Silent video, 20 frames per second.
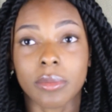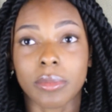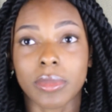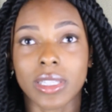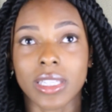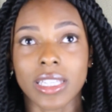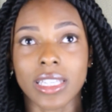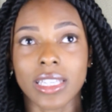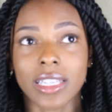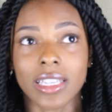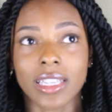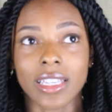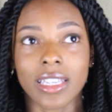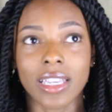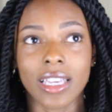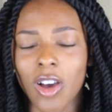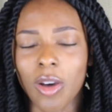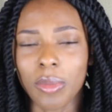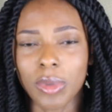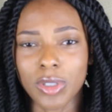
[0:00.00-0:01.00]
me
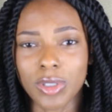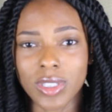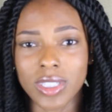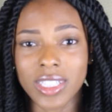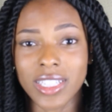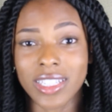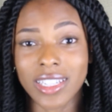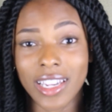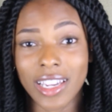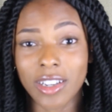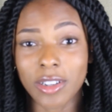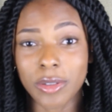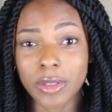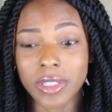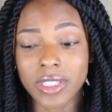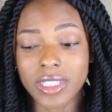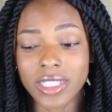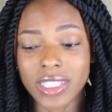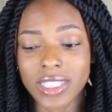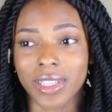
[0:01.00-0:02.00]
almost 10 hours,